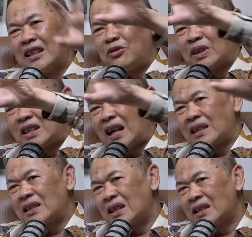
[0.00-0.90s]
The first
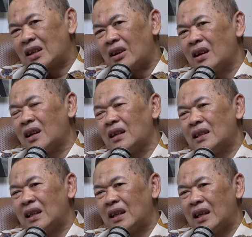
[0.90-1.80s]
reaction is called
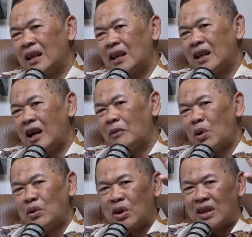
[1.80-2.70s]
the
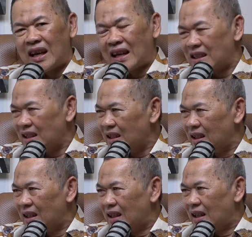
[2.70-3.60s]
Boudot reaction.
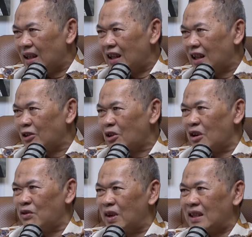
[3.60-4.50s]
To
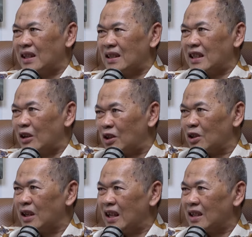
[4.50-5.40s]
convert the
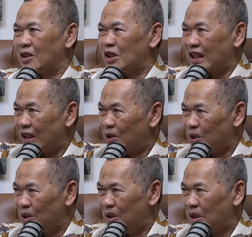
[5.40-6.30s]
CO2 into
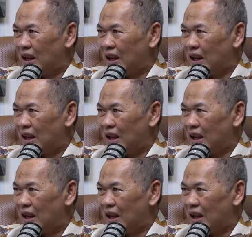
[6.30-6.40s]
CO.